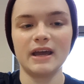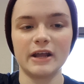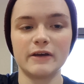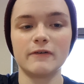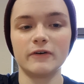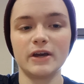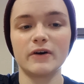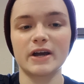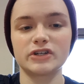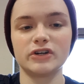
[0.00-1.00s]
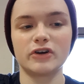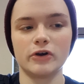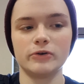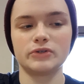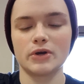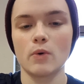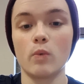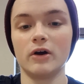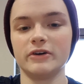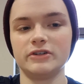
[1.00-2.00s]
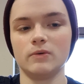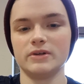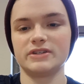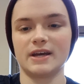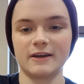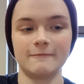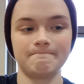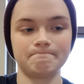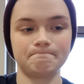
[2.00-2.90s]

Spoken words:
and if a re-election occurs, well into his second.